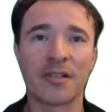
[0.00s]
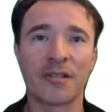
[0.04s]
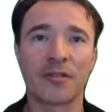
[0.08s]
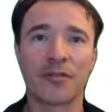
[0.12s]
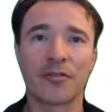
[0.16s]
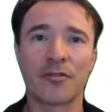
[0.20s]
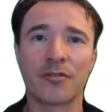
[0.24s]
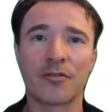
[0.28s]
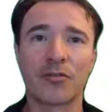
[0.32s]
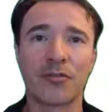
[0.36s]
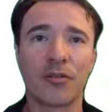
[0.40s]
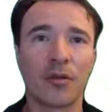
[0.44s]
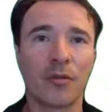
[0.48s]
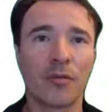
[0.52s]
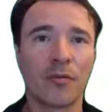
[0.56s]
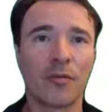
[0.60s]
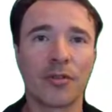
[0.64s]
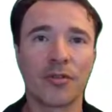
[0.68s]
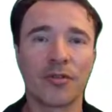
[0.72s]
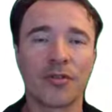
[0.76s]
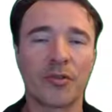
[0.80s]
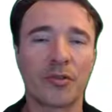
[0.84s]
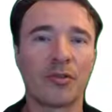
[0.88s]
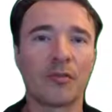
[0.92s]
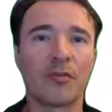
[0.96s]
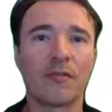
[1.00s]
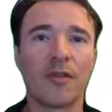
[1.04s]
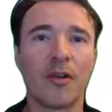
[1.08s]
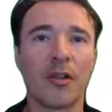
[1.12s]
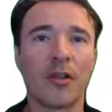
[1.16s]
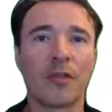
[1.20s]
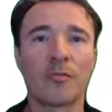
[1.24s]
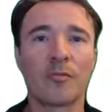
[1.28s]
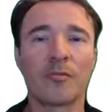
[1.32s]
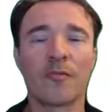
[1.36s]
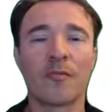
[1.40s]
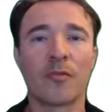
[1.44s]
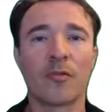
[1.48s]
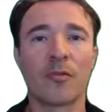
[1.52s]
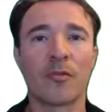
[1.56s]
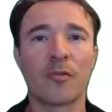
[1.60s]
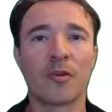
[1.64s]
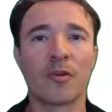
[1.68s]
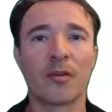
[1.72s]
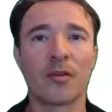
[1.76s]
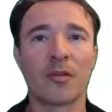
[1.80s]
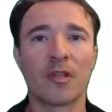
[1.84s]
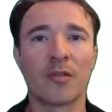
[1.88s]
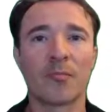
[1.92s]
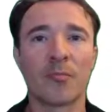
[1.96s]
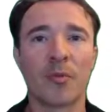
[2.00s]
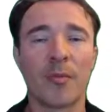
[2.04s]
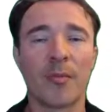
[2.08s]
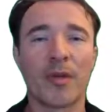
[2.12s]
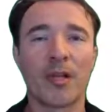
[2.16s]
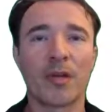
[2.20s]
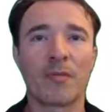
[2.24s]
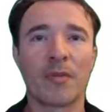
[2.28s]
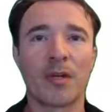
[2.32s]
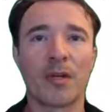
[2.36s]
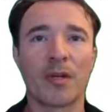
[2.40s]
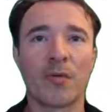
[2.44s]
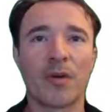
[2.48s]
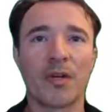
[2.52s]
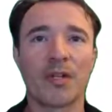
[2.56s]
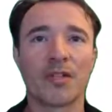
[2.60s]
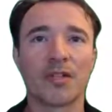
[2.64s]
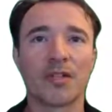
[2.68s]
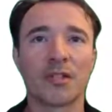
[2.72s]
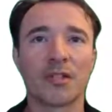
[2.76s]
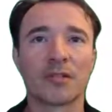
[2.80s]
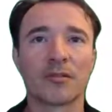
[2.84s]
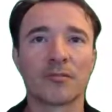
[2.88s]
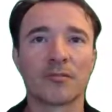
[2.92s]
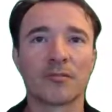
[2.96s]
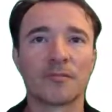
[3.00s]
There's no control volume for the momentum equation.